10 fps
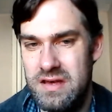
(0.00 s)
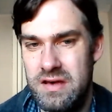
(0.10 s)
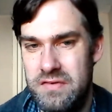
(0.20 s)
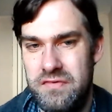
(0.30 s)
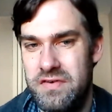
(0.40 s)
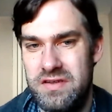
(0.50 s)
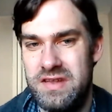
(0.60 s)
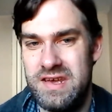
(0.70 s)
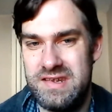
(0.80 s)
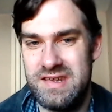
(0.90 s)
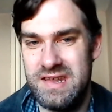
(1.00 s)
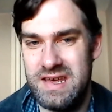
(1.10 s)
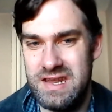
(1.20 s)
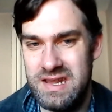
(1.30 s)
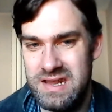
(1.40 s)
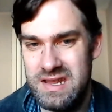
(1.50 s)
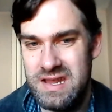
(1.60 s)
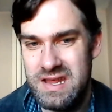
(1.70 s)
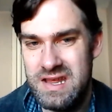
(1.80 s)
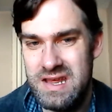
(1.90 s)
afoot, let's say.
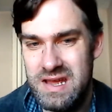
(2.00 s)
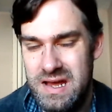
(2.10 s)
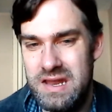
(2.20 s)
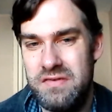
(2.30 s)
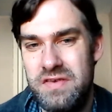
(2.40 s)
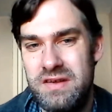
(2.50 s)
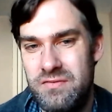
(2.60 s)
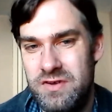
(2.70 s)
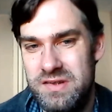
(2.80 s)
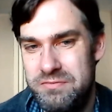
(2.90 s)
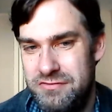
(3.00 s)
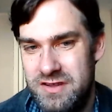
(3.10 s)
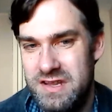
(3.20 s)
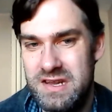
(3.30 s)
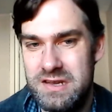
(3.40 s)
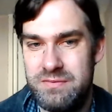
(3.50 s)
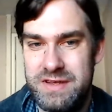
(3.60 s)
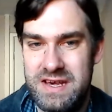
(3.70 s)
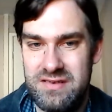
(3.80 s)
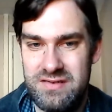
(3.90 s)
And I think what's brilliant
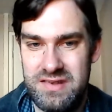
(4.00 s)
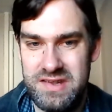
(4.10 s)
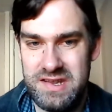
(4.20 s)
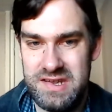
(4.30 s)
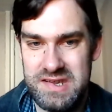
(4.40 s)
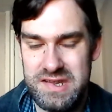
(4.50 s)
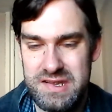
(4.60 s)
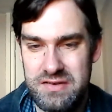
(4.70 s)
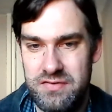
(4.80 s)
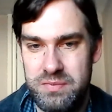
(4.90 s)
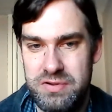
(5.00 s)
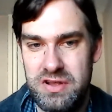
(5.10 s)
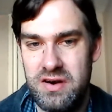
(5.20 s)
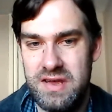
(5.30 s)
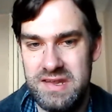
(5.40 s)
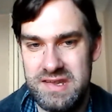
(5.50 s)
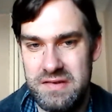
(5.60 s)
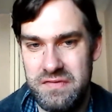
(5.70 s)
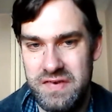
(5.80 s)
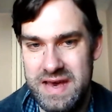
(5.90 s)
about this sort of plot is
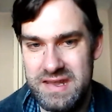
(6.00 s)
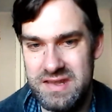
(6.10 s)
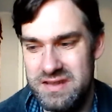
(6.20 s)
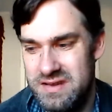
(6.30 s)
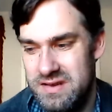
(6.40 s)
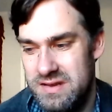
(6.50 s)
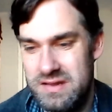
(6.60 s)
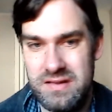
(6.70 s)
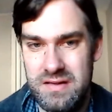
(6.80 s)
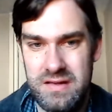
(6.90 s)
the fact that